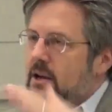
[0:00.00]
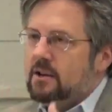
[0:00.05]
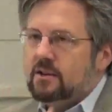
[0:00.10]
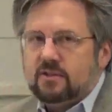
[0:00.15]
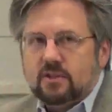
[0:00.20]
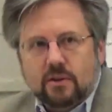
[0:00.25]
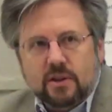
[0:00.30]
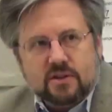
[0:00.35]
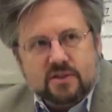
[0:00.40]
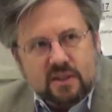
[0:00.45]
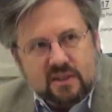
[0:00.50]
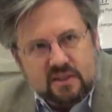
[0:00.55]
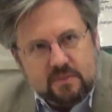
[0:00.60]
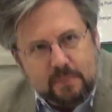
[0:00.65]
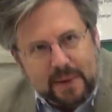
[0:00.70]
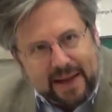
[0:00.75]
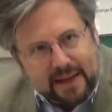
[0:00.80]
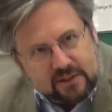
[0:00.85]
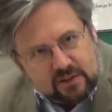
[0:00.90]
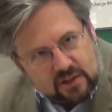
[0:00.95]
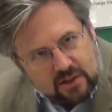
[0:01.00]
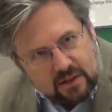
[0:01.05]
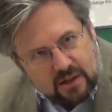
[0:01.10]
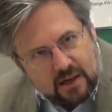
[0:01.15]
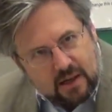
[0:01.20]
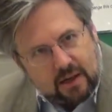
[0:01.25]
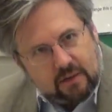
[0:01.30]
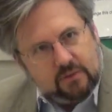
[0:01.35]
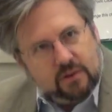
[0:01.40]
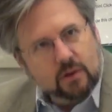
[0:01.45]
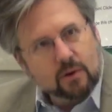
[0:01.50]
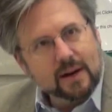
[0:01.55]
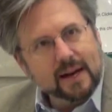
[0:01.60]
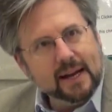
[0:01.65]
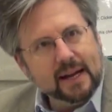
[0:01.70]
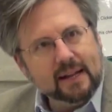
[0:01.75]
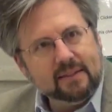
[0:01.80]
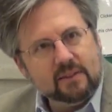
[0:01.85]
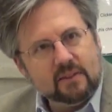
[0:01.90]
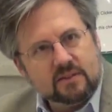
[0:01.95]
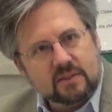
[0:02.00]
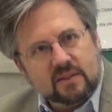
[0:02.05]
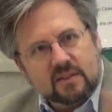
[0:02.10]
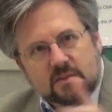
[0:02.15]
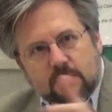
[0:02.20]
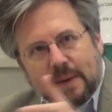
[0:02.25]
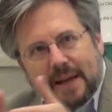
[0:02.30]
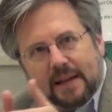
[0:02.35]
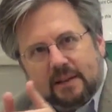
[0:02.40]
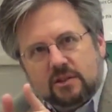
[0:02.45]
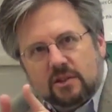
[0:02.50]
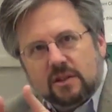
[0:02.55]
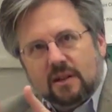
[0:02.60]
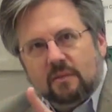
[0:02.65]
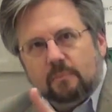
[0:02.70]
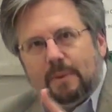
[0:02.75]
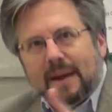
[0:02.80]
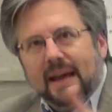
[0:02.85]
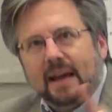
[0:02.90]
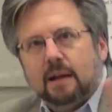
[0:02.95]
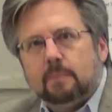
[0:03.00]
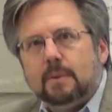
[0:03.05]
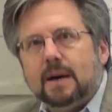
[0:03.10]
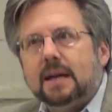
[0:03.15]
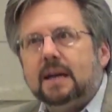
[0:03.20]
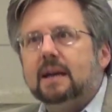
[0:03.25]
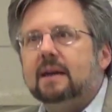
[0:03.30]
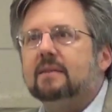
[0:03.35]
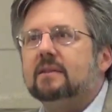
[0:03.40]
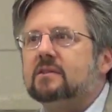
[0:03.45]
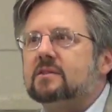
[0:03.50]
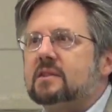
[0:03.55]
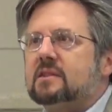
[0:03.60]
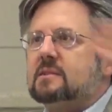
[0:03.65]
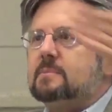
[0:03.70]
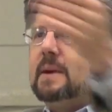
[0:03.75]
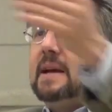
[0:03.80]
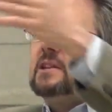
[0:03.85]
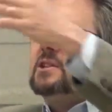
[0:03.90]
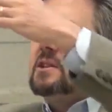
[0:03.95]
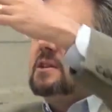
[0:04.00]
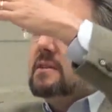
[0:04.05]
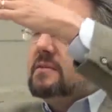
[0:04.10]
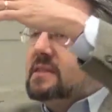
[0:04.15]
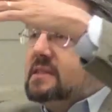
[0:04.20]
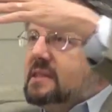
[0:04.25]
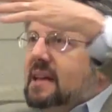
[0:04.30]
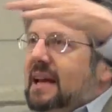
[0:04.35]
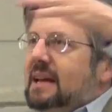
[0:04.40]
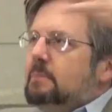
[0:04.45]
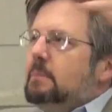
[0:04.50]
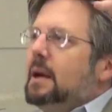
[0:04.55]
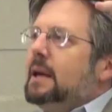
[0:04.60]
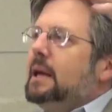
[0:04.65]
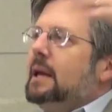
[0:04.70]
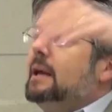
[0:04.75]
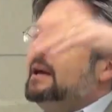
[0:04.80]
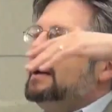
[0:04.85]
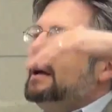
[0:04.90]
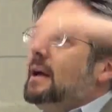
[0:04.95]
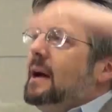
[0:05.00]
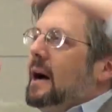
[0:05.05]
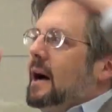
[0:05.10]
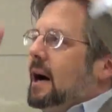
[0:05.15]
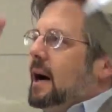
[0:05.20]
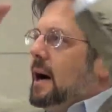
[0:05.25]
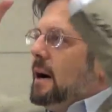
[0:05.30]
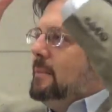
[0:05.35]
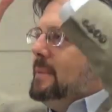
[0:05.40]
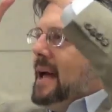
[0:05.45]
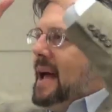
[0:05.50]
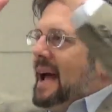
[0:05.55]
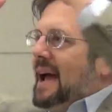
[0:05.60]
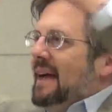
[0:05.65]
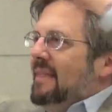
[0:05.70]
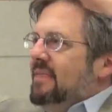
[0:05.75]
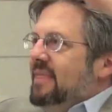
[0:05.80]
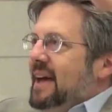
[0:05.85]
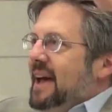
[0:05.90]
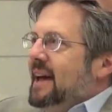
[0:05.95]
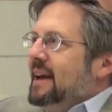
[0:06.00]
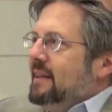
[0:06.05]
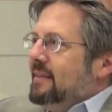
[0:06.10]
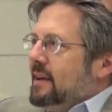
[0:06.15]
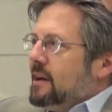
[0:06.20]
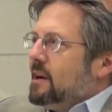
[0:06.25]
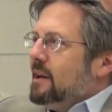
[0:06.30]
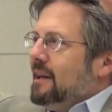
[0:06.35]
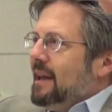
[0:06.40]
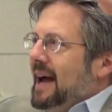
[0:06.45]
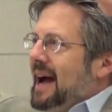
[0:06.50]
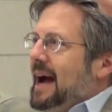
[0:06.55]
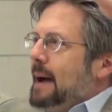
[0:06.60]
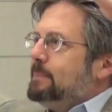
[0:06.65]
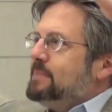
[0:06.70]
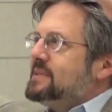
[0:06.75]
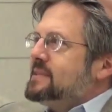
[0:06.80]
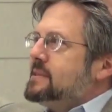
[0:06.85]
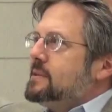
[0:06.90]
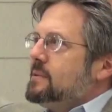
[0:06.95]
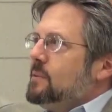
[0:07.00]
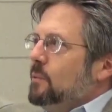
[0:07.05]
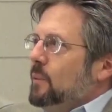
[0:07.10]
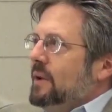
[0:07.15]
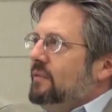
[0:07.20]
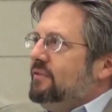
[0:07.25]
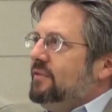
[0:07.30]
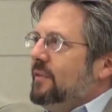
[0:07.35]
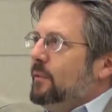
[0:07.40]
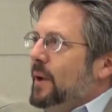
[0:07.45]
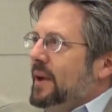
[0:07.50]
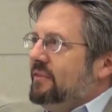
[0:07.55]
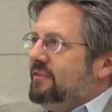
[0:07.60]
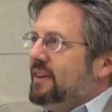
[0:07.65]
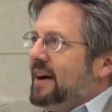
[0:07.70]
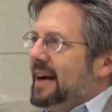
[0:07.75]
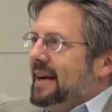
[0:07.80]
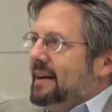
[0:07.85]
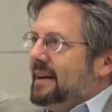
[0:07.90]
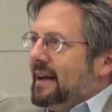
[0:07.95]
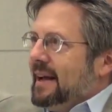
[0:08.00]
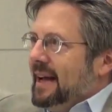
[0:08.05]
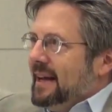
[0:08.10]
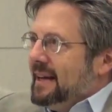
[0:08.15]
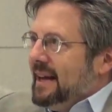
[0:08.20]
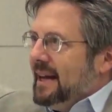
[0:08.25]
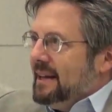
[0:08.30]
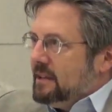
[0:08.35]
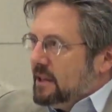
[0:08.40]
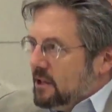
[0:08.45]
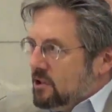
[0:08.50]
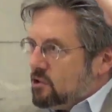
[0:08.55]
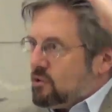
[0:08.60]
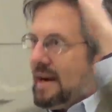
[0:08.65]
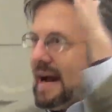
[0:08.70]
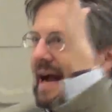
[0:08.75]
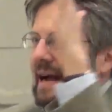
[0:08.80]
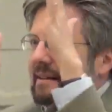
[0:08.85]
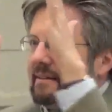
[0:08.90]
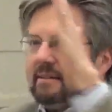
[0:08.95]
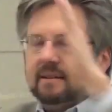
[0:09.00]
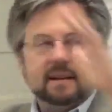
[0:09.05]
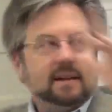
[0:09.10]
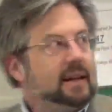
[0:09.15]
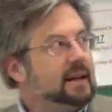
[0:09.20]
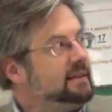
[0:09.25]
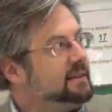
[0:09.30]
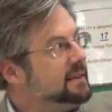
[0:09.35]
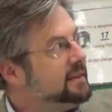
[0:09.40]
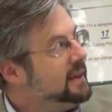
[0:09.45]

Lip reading: So there's expansion of credit, there's expansion of bank money, there's expansion of state money, and then in the collapse, we find it contracts and